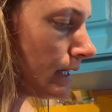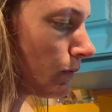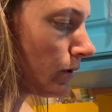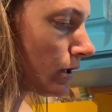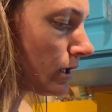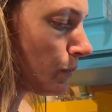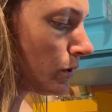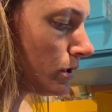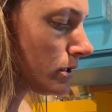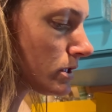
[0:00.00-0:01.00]
then we're gonna
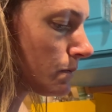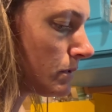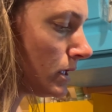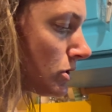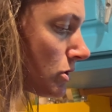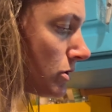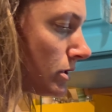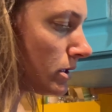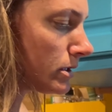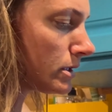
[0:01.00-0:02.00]
put some nuts
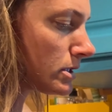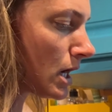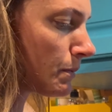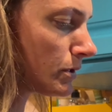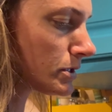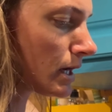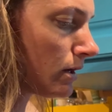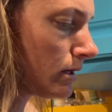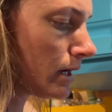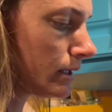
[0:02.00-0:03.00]
on the top of the
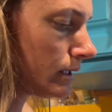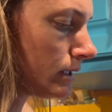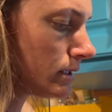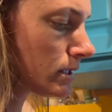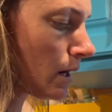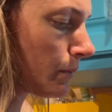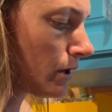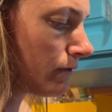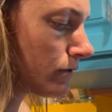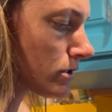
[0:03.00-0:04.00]
salad and then top it
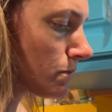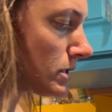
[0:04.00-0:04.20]
off with some